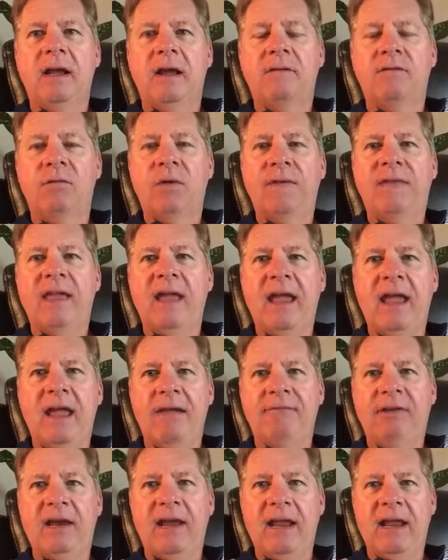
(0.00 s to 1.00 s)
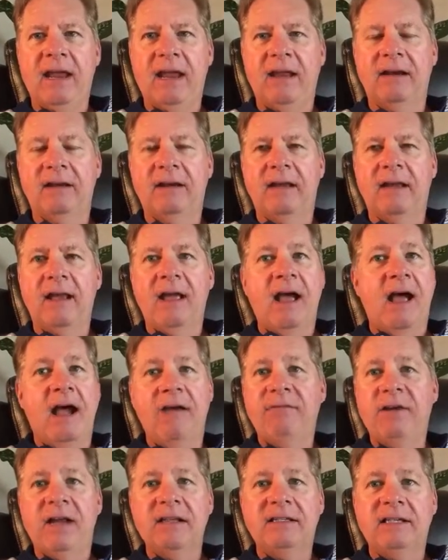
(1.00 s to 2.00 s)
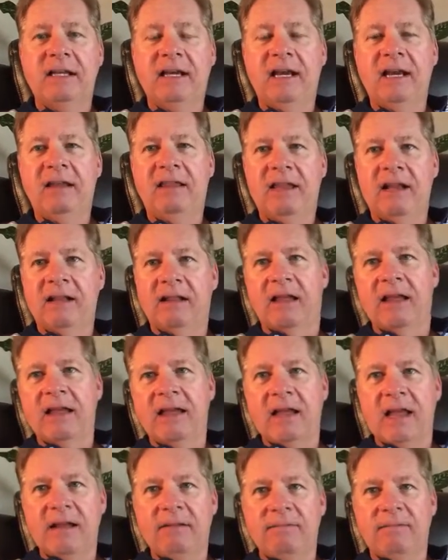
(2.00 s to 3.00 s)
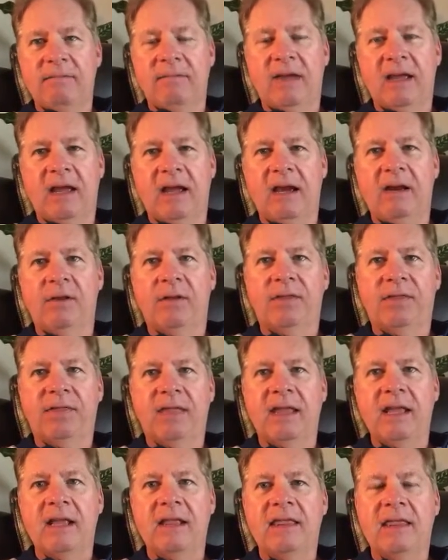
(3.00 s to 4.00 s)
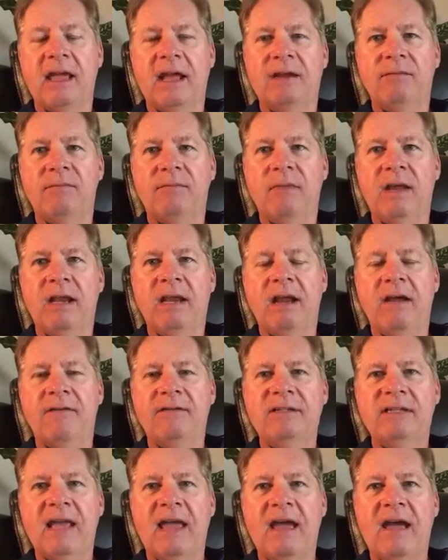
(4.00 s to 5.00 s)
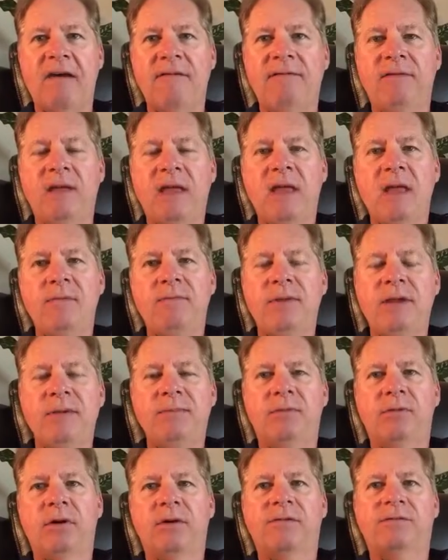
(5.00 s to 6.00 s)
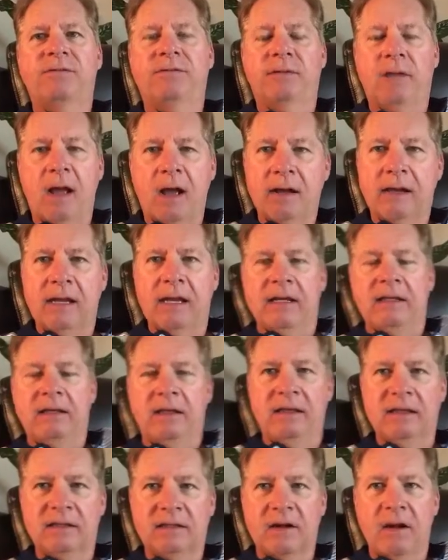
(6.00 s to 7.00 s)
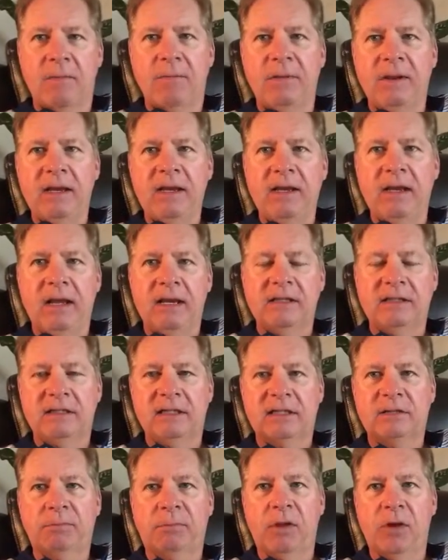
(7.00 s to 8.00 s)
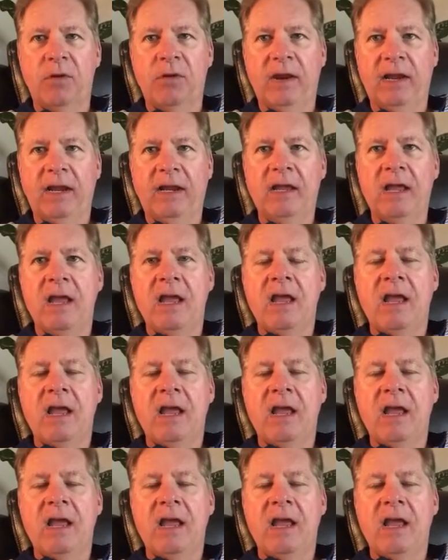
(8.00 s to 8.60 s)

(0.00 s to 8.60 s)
of what they have at hand. I've not seen anything like it. I don't think that many of us have. People are flocking to this company and it's exploding.